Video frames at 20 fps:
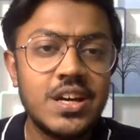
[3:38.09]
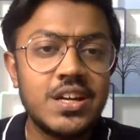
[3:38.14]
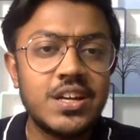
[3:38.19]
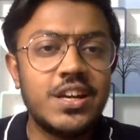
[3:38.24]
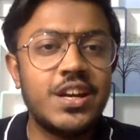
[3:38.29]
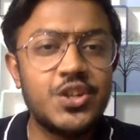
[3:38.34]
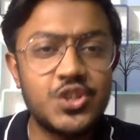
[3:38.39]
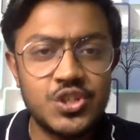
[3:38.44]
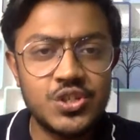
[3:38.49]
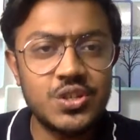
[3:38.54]

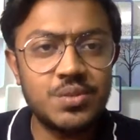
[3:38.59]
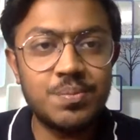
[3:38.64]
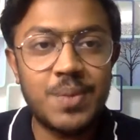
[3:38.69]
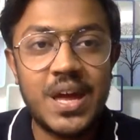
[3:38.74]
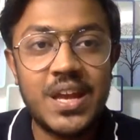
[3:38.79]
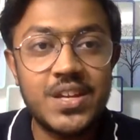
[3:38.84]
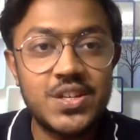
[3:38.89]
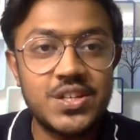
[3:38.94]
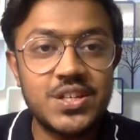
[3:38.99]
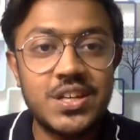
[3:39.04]
Relationship
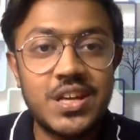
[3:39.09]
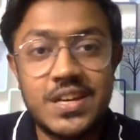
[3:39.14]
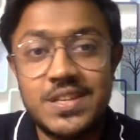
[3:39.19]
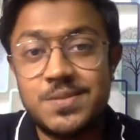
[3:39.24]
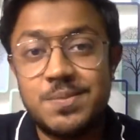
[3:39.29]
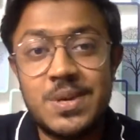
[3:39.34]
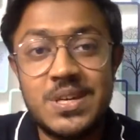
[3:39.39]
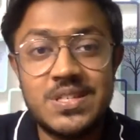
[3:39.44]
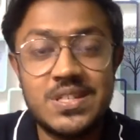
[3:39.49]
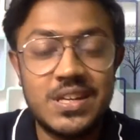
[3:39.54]
manager
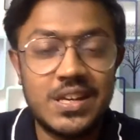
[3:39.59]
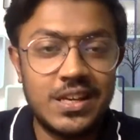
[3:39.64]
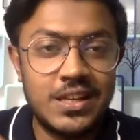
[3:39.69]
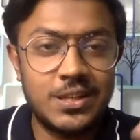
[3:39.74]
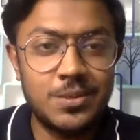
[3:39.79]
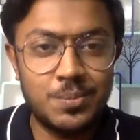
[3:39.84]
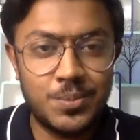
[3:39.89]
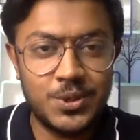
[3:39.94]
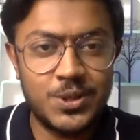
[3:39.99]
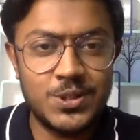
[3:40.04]
is basically
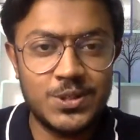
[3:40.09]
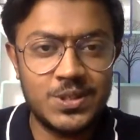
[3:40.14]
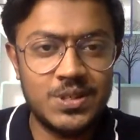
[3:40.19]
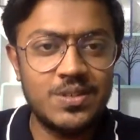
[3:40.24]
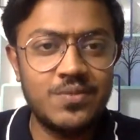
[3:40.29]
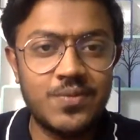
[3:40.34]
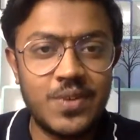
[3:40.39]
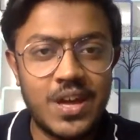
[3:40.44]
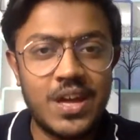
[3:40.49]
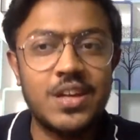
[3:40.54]
the
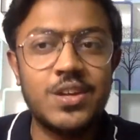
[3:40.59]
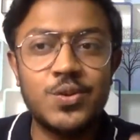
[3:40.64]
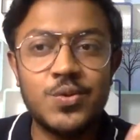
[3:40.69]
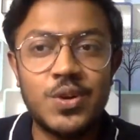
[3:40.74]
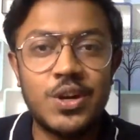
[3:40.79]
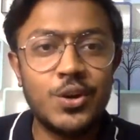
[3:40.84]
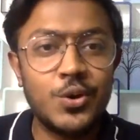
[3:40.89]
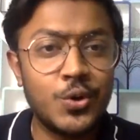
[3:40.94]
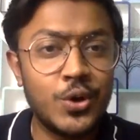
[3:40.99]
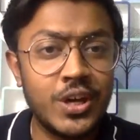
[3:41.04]
person where
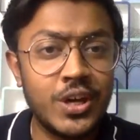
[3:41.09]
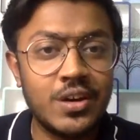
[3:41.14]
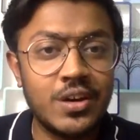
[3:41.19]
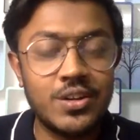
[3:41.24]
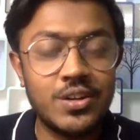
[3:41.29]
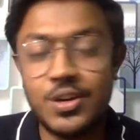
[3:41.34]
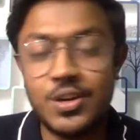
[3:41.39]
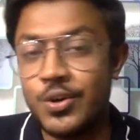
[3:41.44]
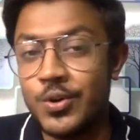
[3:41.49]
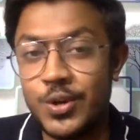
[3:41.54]
you're
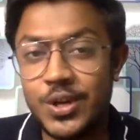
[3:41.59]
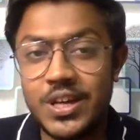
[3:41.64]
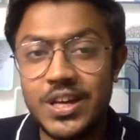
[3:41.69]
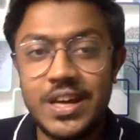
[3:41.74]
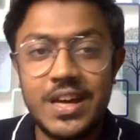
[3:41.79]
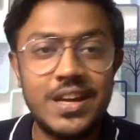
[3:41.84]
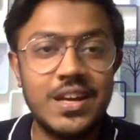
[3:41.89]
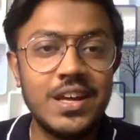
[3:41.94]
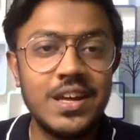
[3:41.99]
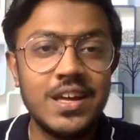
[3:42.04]
going
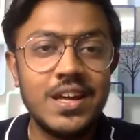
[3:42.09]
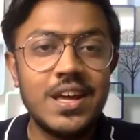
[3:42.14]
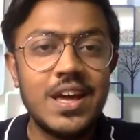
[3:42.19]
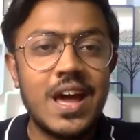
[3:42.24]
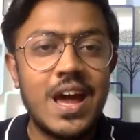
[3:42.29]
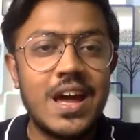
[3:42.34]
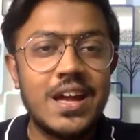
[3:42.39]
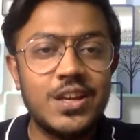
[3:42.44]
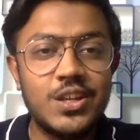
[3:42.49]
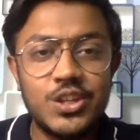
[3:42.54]
ahead
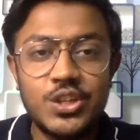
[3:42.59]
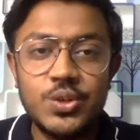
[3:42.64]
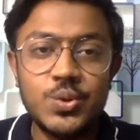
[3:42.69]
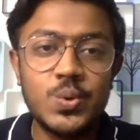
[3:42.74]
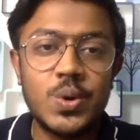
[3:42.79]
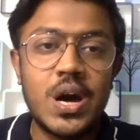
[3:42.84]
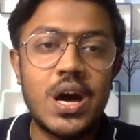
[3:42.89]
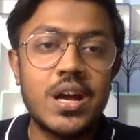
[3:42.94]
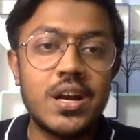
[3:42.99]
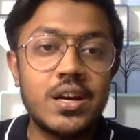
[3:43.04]
and
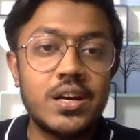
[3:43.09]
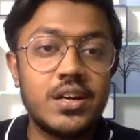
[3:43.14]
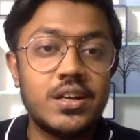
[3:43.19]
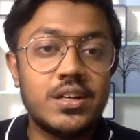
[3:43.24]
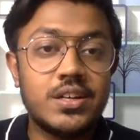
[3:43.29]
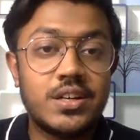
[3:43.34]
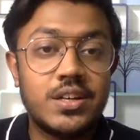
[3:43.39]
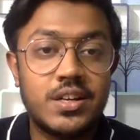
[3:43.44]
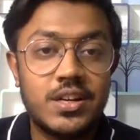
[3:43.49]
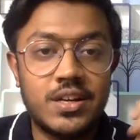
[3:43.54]
you are
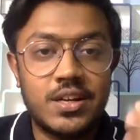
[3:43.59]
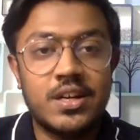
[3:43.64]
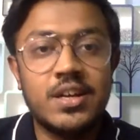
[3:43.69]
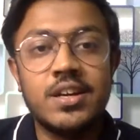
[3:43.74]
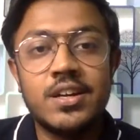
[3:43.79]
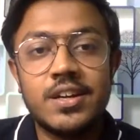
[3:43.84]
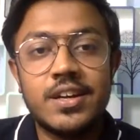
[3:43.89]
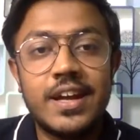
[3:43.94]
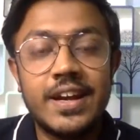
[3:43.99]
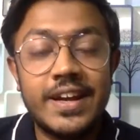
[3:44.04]

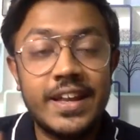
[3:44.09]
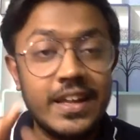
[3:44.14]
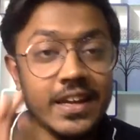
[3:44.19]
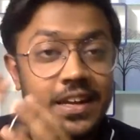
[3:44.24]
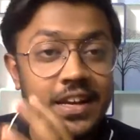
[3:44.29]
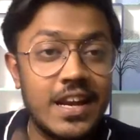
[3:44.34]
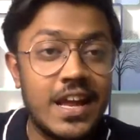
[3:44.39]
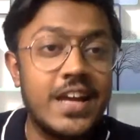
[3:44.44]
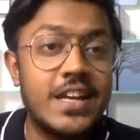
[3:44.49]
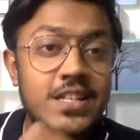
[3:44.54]
getting
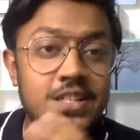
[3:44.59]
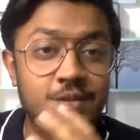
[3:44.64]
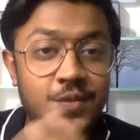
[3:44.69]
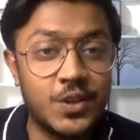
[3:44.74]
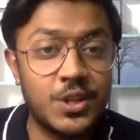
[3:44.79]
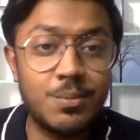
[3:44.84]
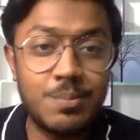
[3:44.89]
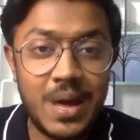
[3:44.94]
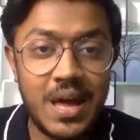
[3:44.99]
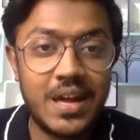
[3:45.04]
clients for
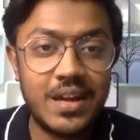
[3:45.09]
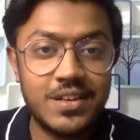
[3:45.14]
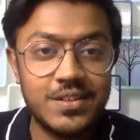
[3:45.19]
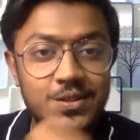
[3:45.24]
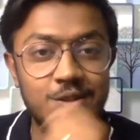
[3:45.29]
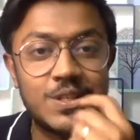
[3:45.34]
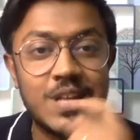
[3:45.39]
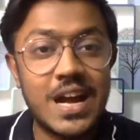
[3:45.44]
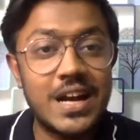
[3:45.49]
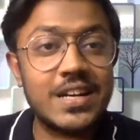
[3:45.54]
the bank.
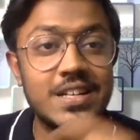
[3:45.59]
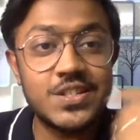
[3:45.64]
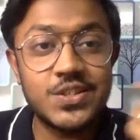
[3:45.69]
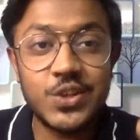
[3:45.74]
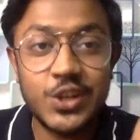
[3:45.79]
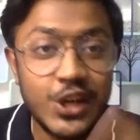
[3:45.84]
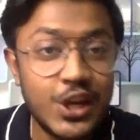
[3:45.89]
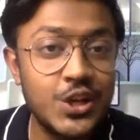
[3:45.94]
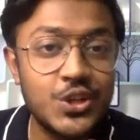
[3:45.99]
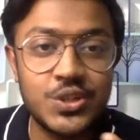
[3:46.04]
So that is
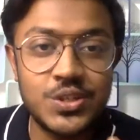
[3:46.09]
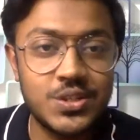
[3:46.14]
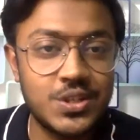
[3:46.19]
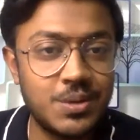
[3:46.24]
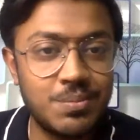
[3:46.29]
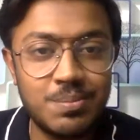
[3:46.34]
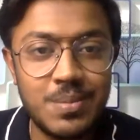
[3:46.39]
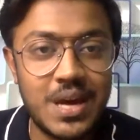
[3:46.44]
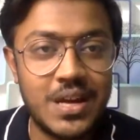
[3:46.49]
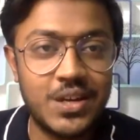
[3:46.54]

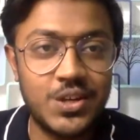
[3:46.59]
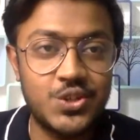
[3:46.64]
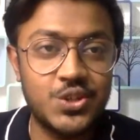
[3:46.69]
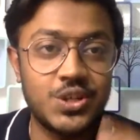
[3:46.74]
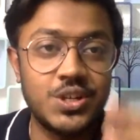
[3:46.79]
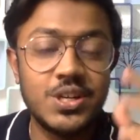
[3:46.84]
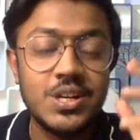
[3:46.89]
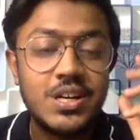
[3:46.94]
relationship manager.